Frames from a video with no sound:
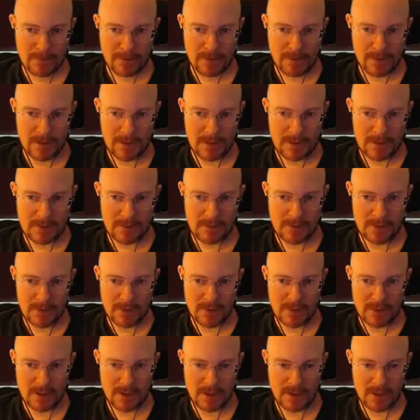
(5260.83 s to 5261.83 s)
Yeah, that's
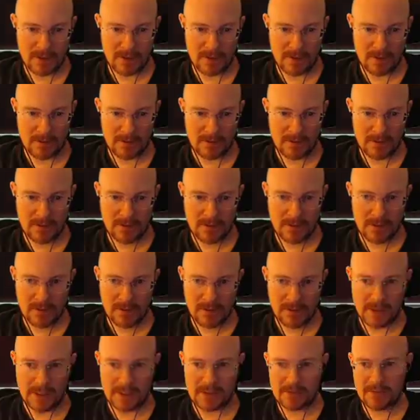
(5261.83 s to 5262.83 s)
one down.
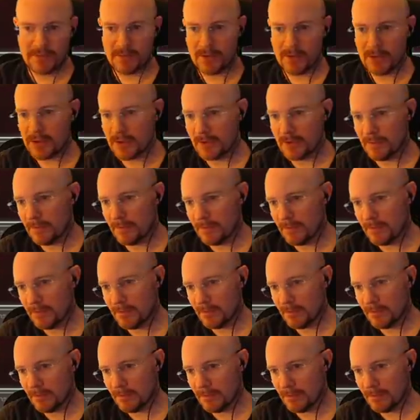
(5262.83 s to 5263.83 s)
That should finish him.
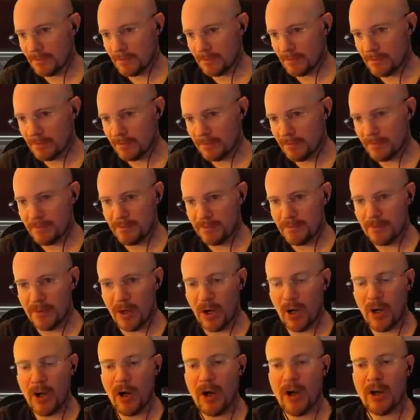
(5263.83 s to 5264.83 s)

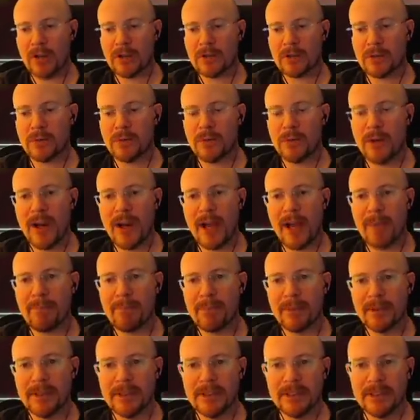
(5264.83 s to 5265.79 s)
Oh, crap!